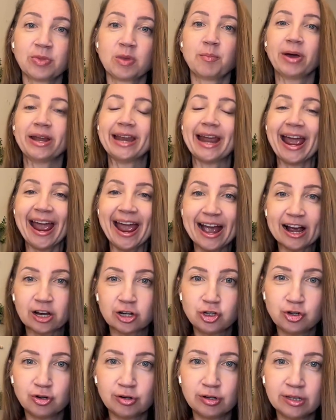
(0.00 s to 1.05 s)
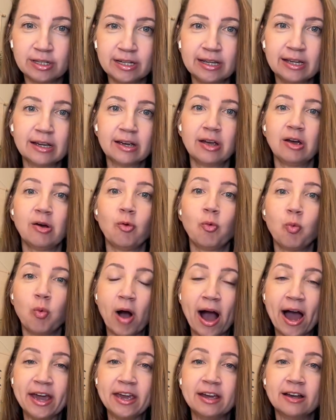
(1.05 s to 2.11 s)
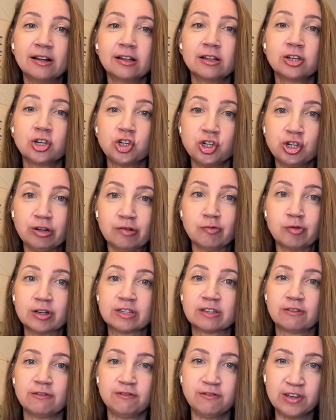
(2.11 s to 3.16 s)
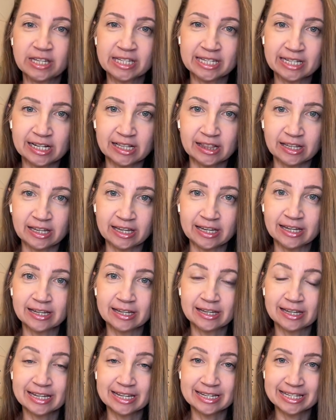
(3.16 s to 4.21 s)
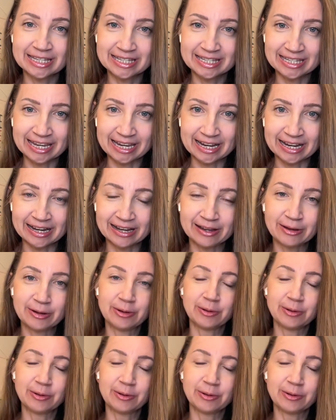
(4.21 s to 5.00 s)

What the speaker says: but actually while she was physically sick.